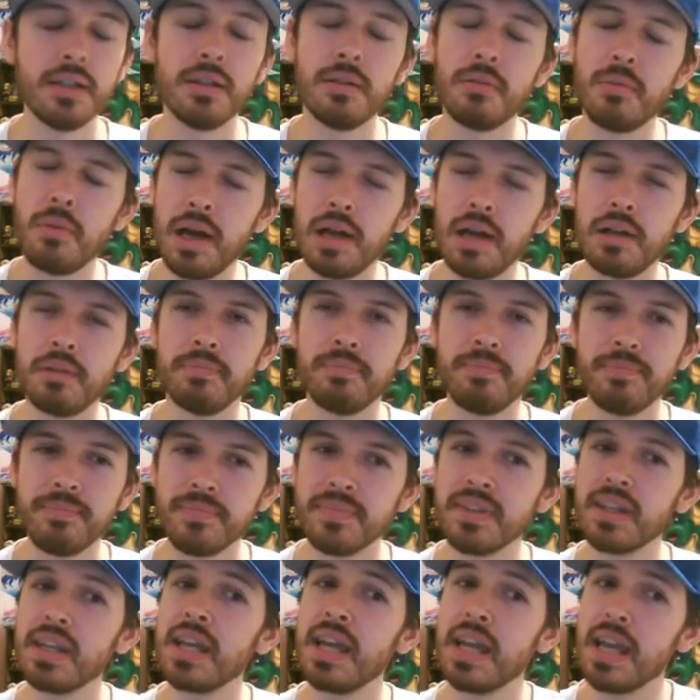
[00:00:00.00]
Well,
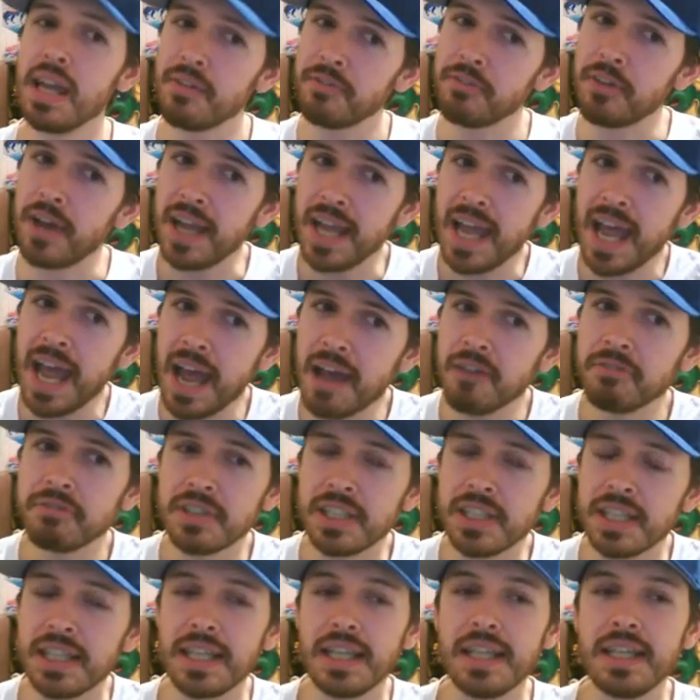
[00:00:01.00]
if I have
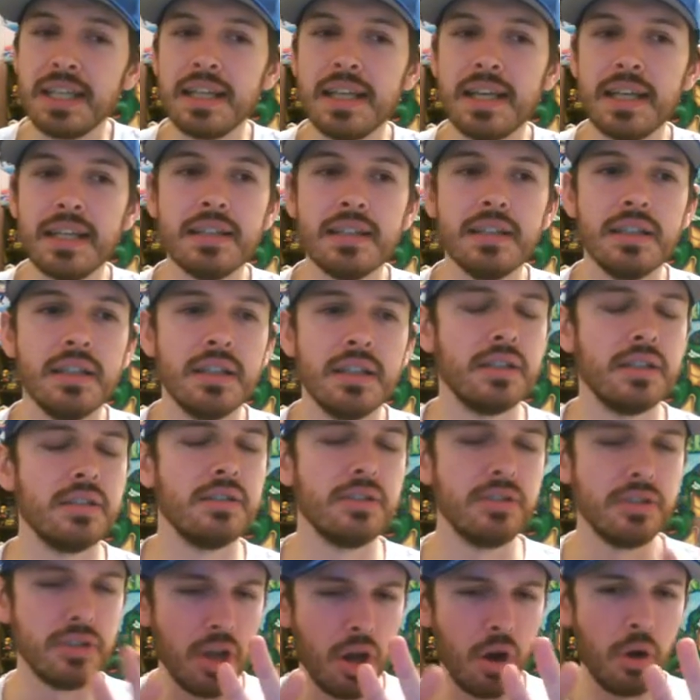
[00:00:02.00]
to eat it,
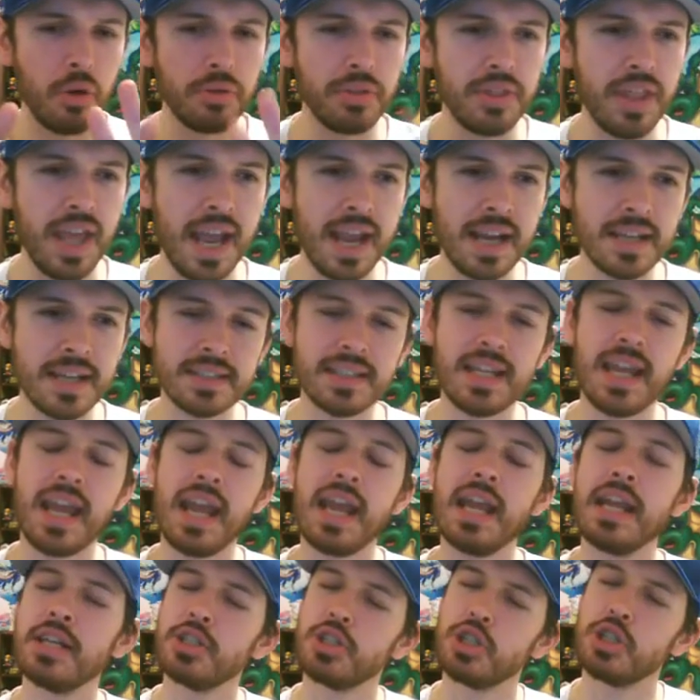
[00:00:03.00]
no thanks,
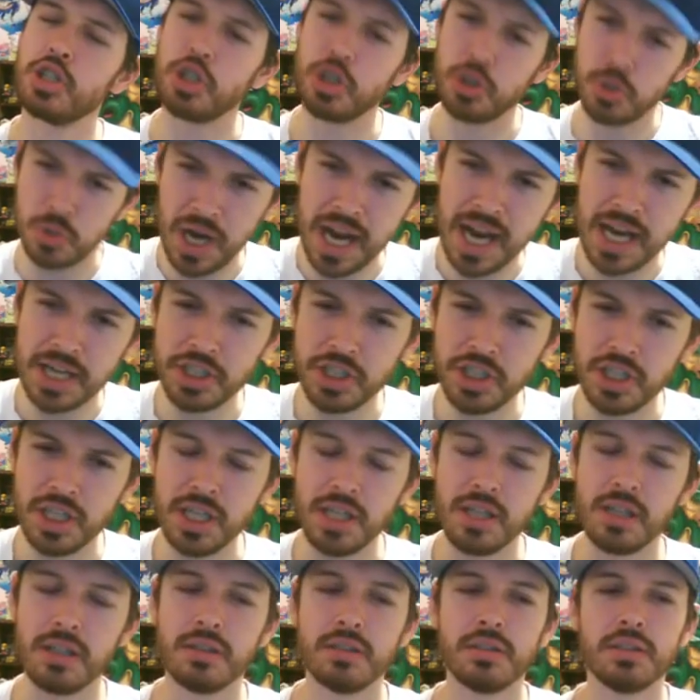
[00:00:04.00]
and trash
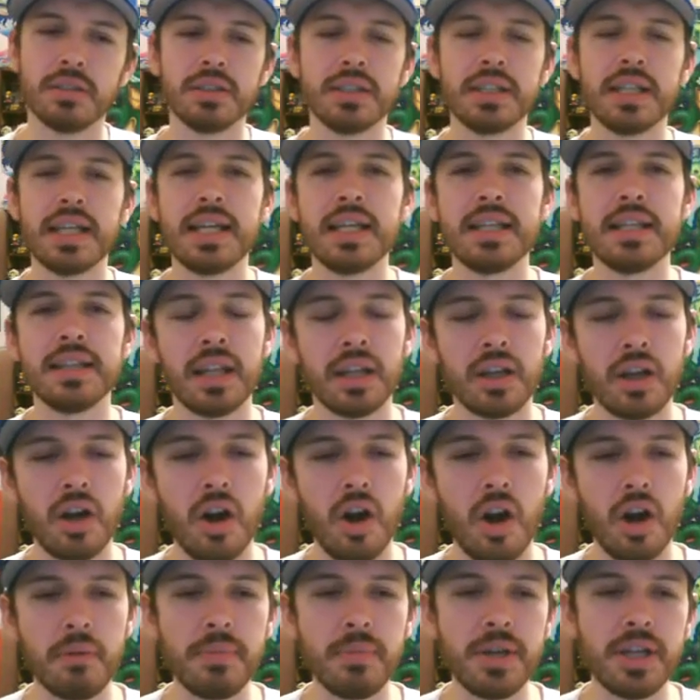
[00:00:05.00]
tier in the
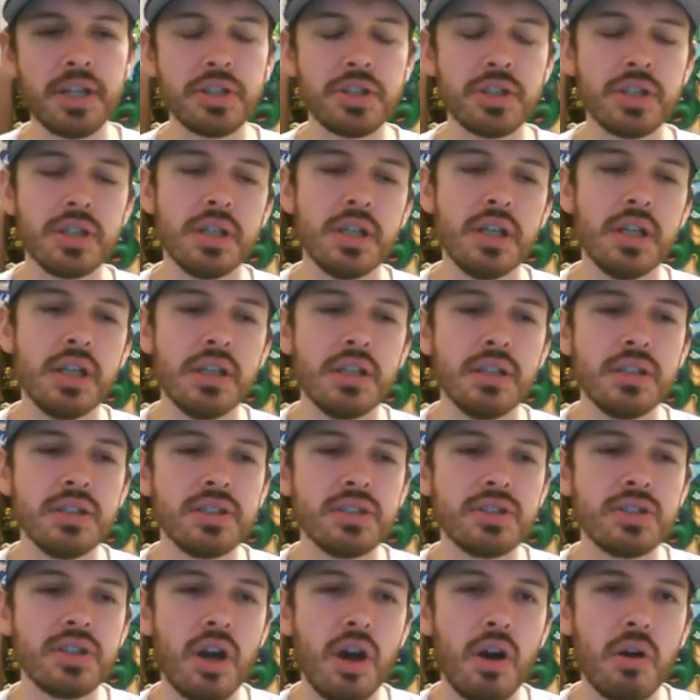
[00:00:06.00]
garbage.
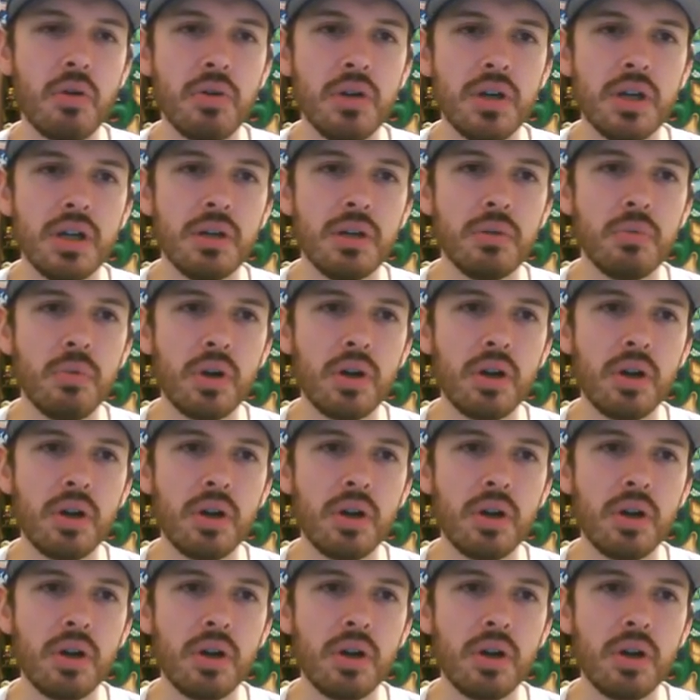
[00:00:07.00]
So we'll